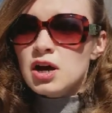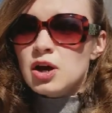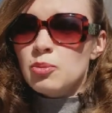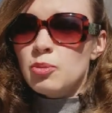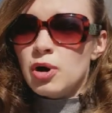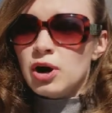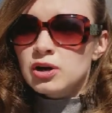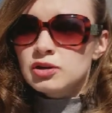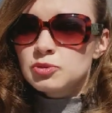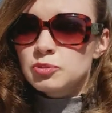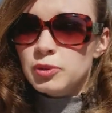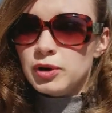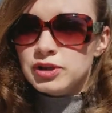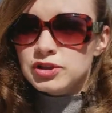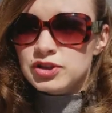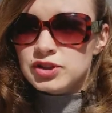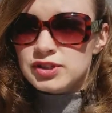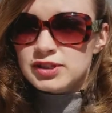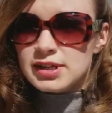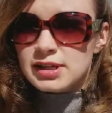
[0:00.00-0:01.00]
about
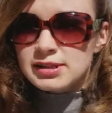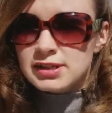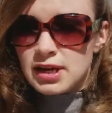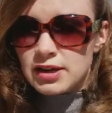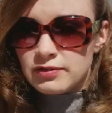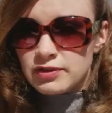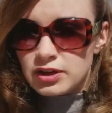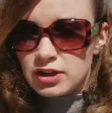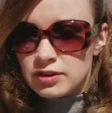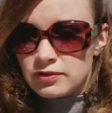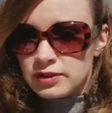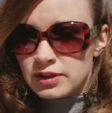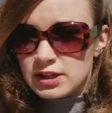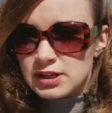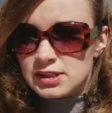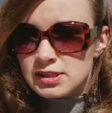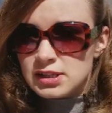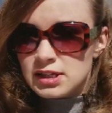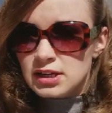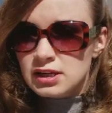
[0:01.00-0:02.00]
patients not having even
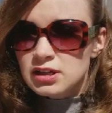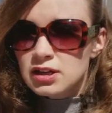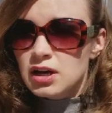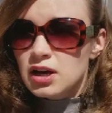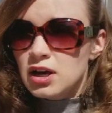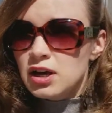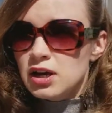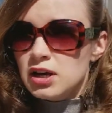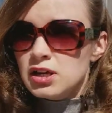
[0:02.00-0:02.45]
a sink,